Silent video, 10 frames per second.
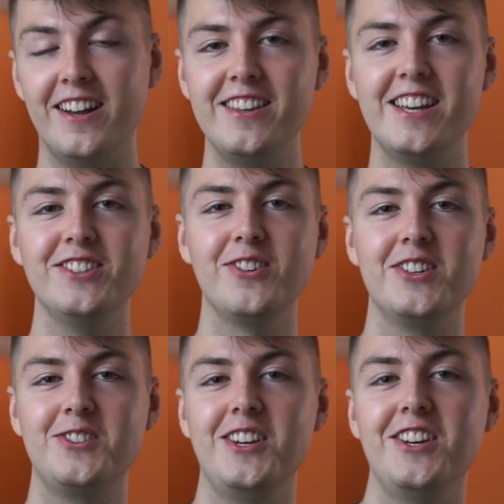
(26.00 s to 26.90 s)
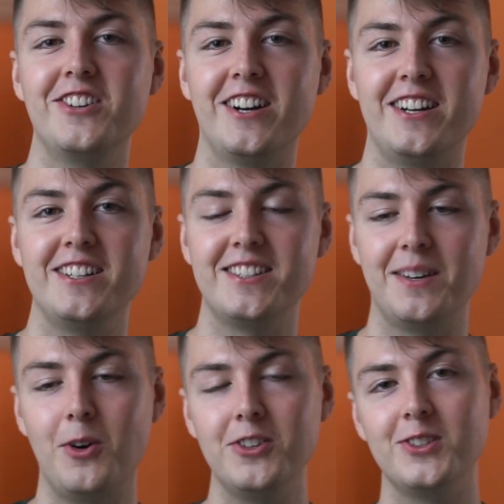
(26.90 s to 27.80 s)
at the end of this video, guys,
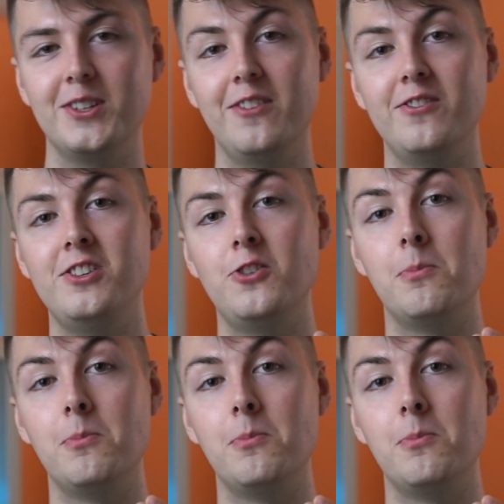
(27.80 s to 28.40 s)
I'm also giving you